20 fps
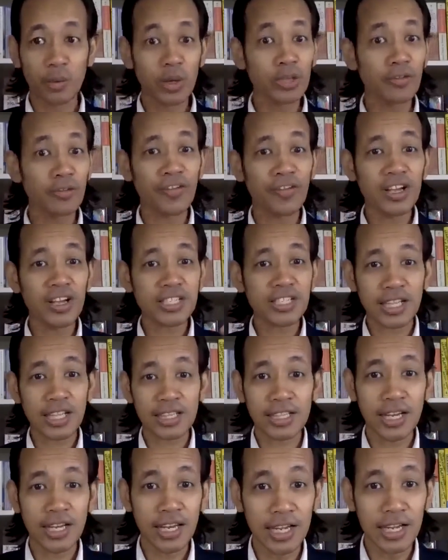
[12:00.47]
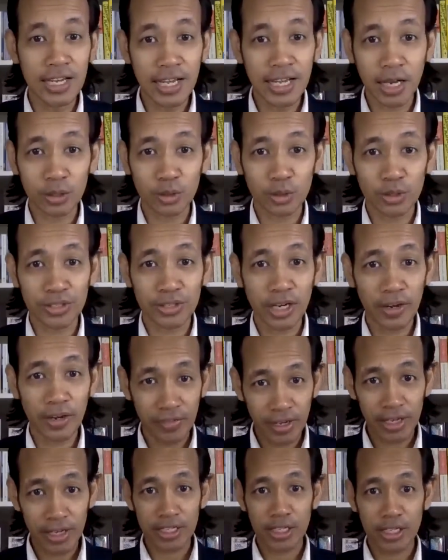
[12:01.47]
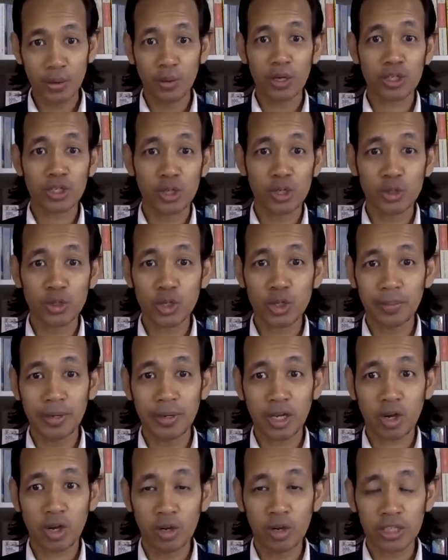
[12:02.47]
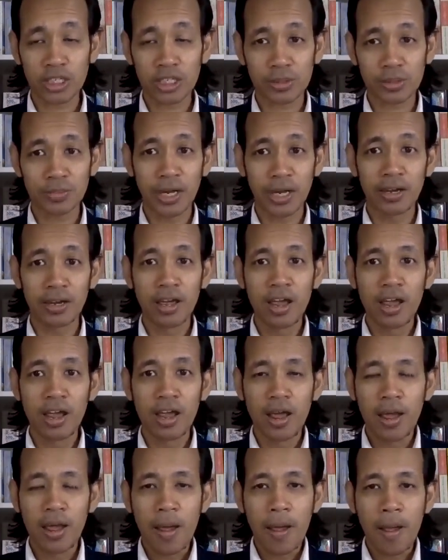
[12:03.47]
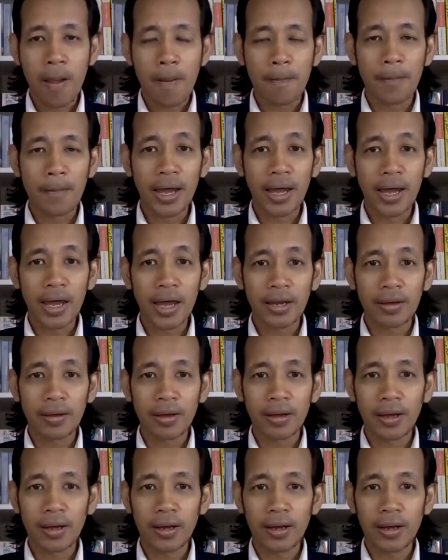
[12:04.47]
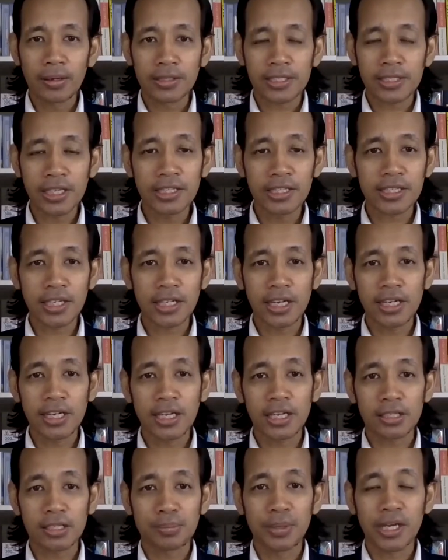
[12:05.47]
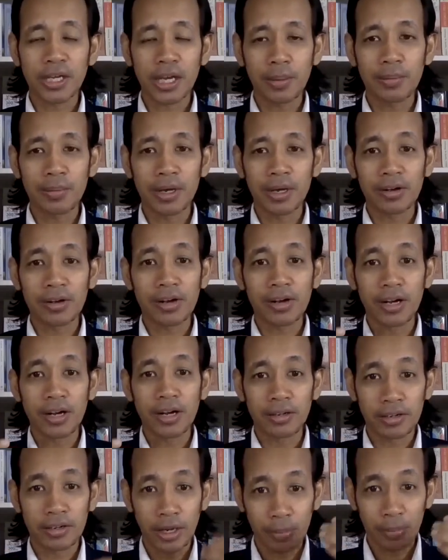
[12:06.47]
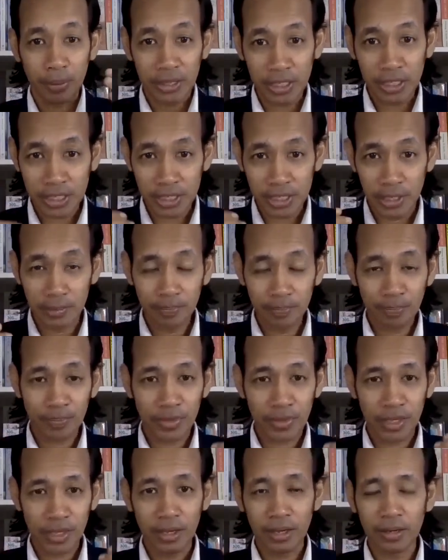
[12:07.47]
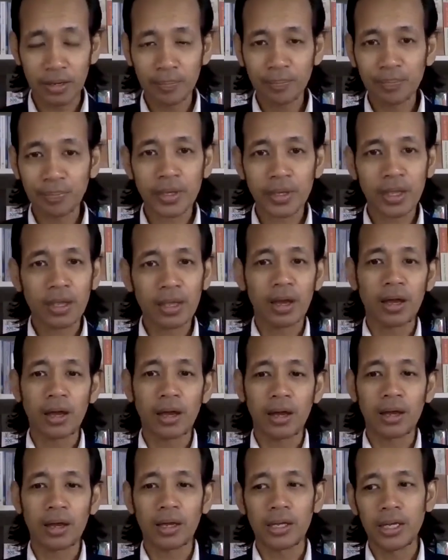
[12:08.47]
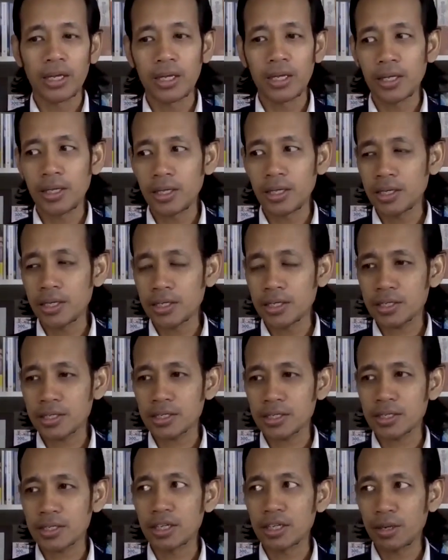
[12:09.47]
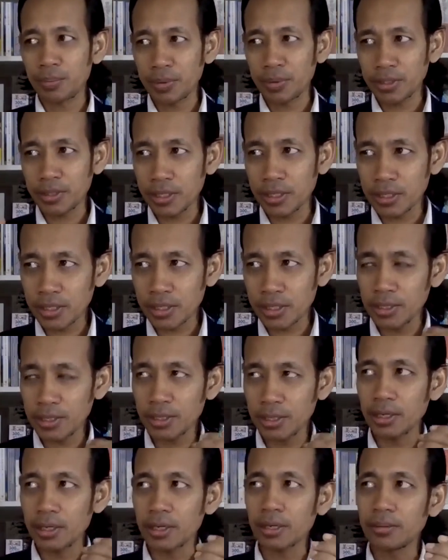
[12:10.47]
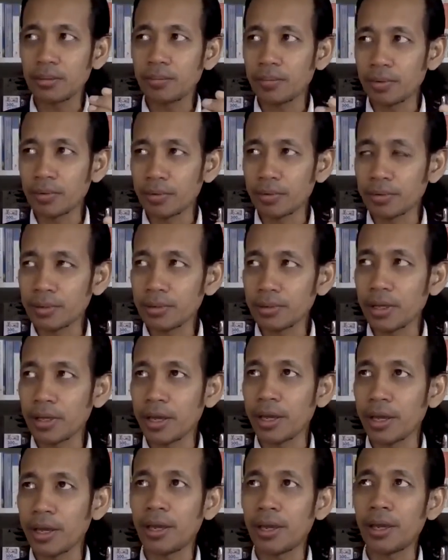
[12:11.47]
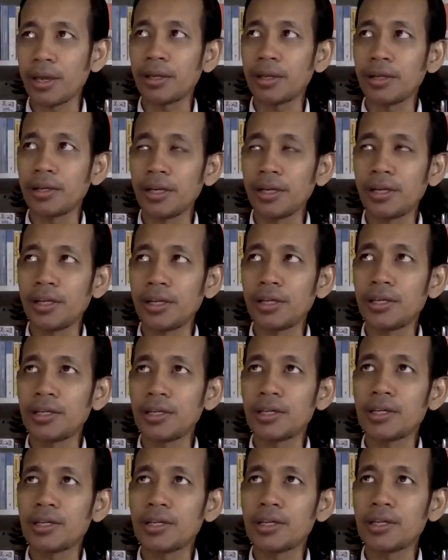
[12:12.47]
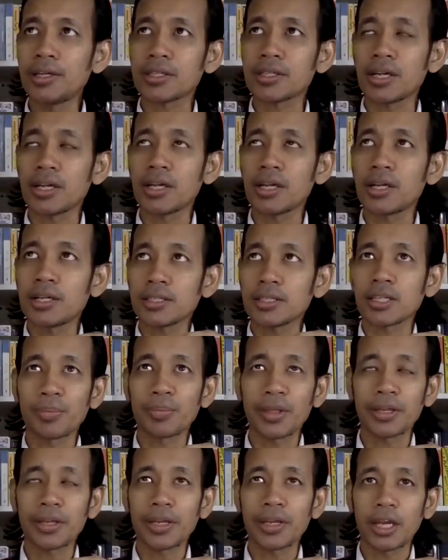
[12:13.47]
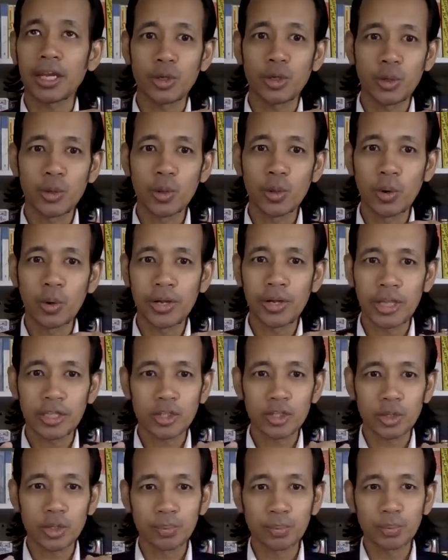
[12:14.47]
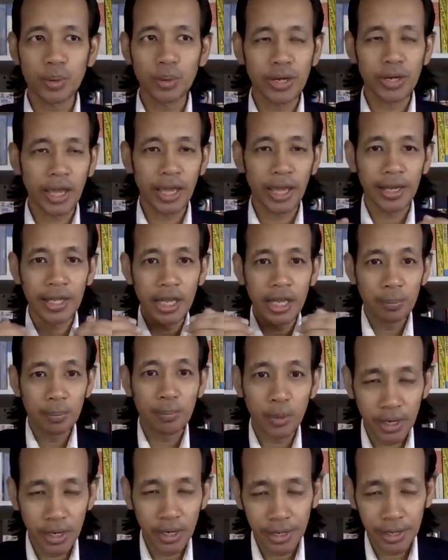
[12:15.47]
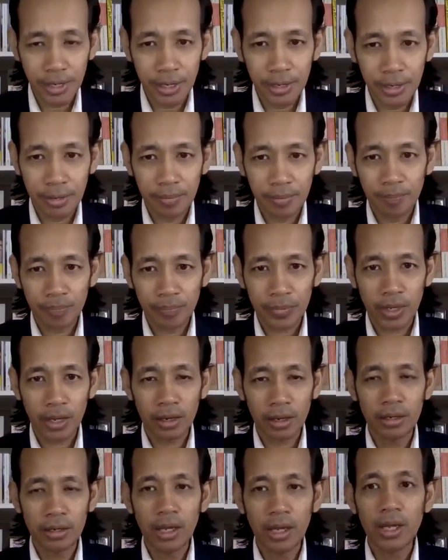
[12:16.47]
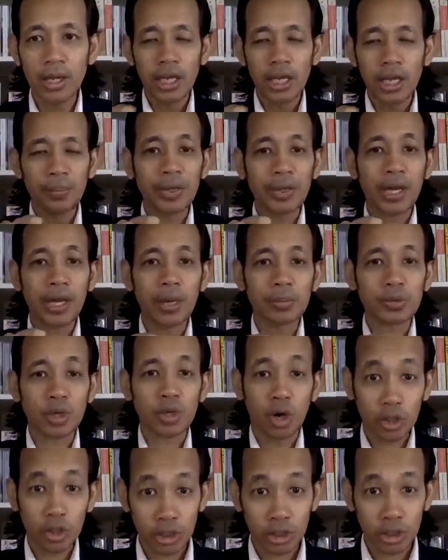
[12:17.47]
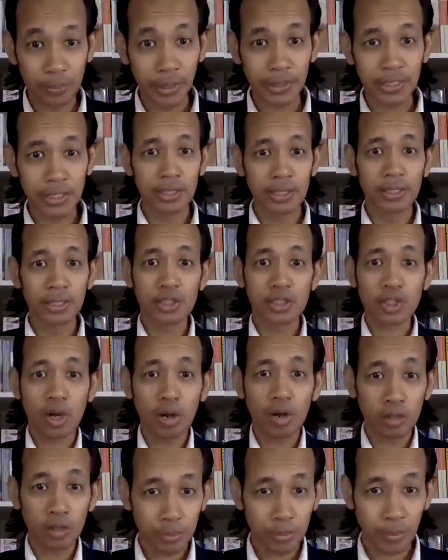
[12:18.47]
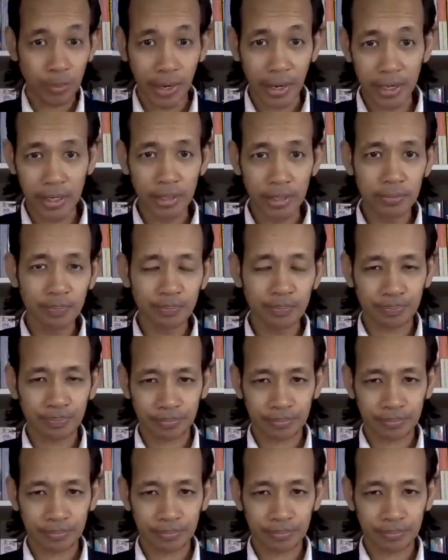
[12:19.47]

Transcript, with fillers: When you first started learning how to drive, yes, it was controlled by conscious mind. But uh, since it is become a repetition, yeah, uh, it is repetition, yeah, right, and it is uh, something that you don't need to put any input in it yeah, it becomes automatic. It's called autopilot.